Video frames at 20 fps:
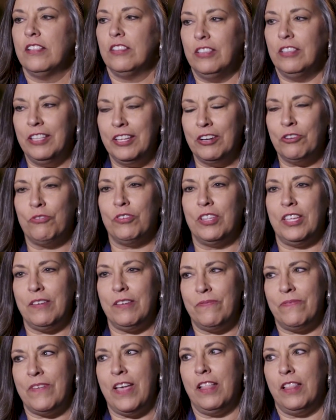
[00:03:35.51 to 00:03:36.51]

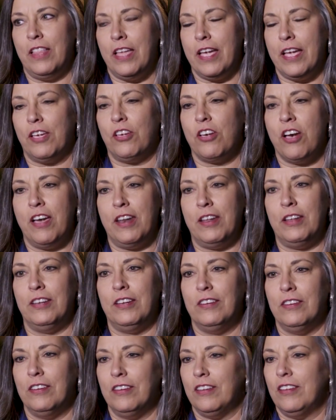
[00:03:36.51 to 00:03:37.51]
literally felt like God
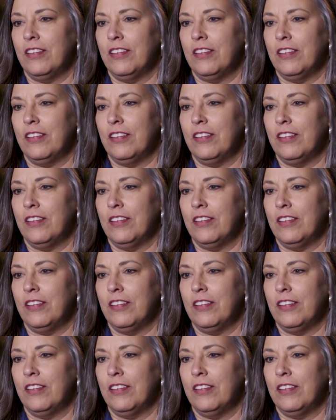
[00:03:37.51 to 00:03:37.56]
had